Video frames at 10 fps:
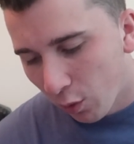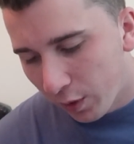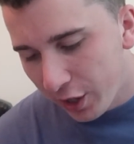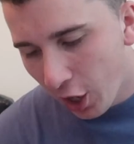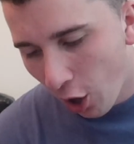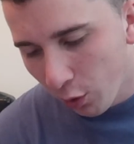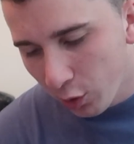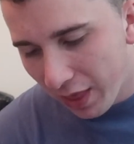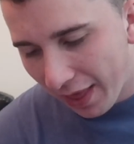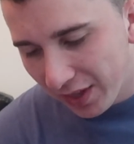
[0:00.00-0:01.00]
we know
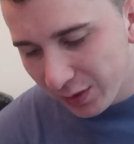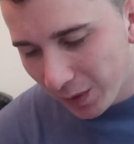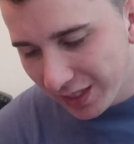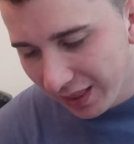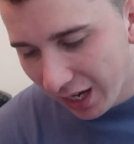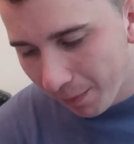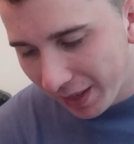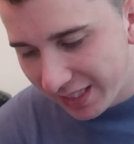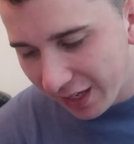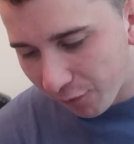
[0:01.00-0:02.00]
who that, this one's a little
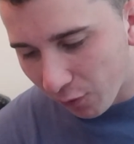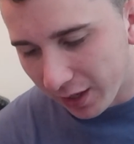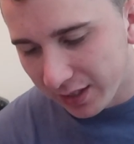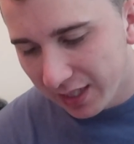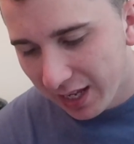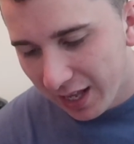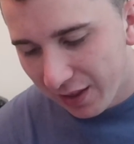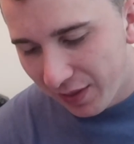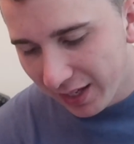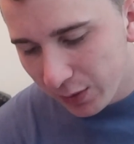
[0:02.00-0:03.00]
bit different.
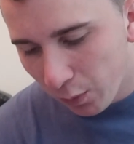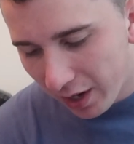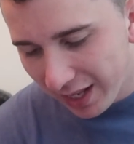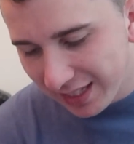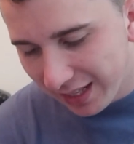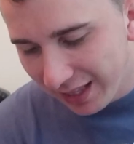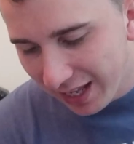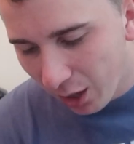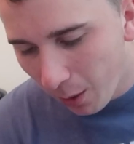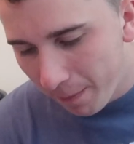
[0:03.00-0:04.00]
This one is a
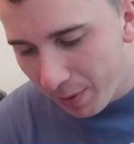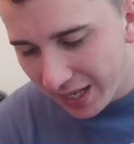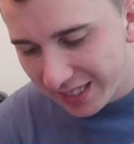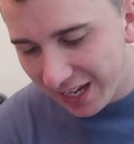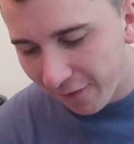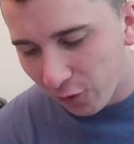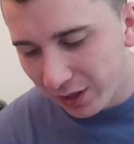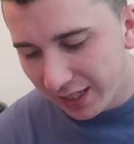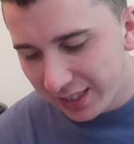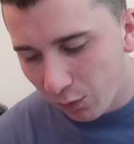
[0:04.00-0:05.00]
little bit
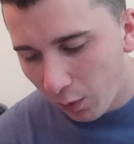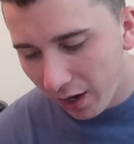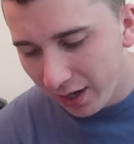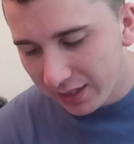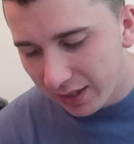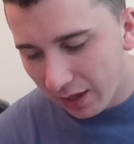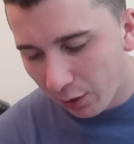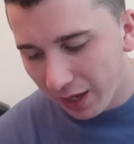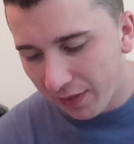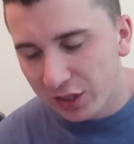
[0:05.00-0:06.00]
different. Let's see, where is,
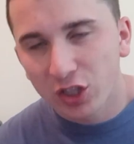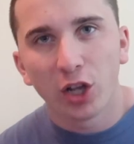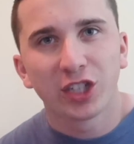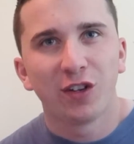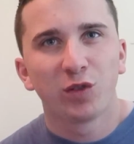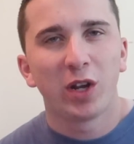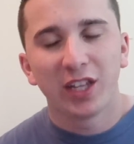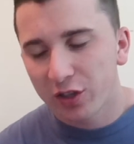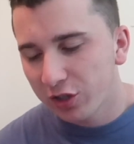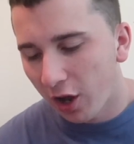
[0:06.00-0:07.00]
okay, the Sultan of Sweaty.
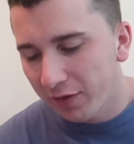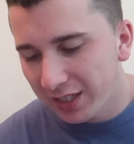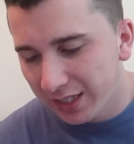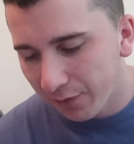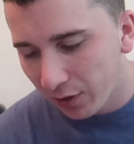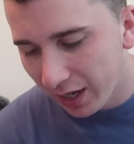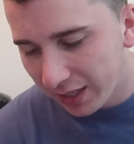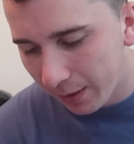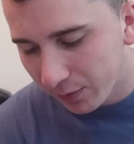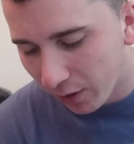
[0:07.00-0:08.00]
There's obviously different
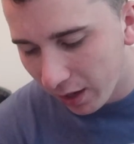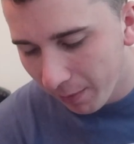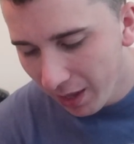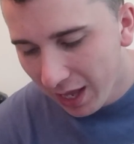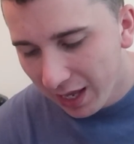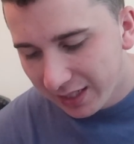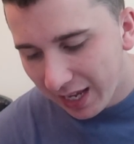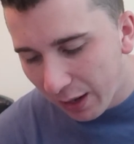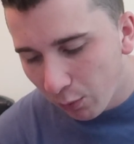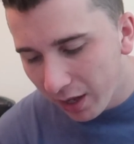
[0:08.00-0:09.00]
nicknames for him.
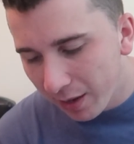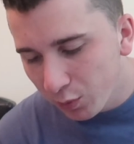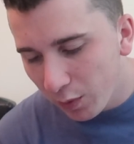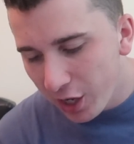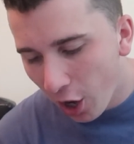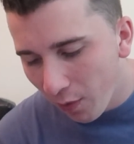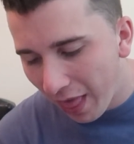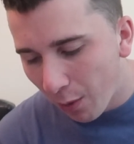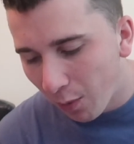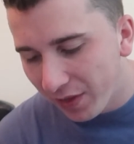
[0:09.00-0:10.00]
Ted Williams, we know
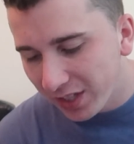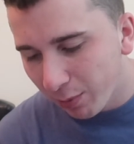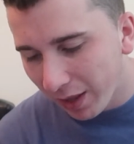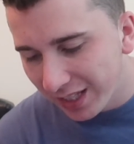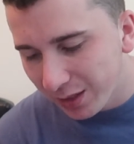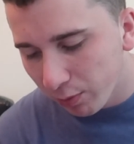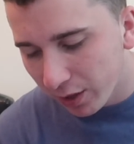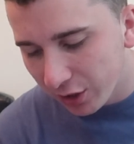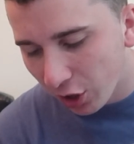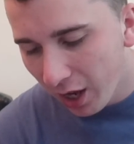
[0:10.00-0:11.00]
that one, the Splendid
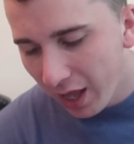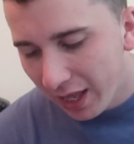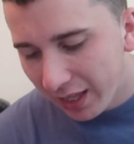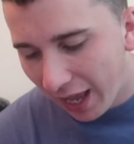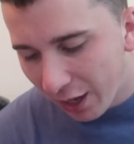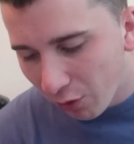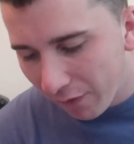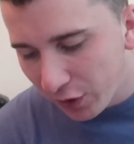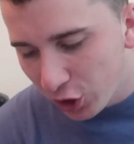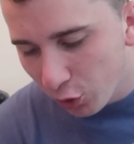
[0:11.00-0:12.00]
Splinter. Ken
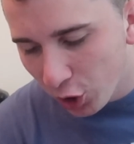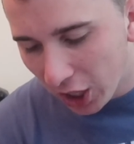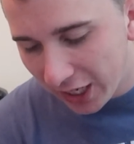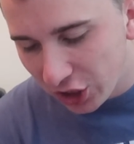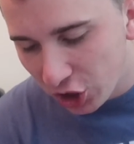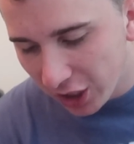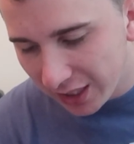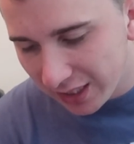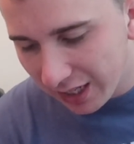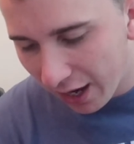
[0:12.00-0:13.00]
Griffey Jr. is
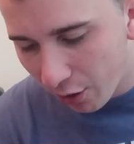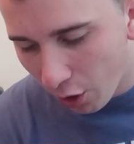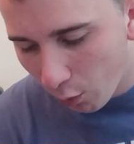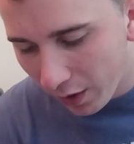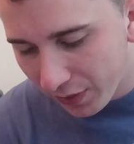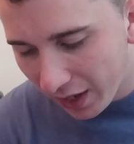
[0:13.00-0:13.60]
just, I don't know what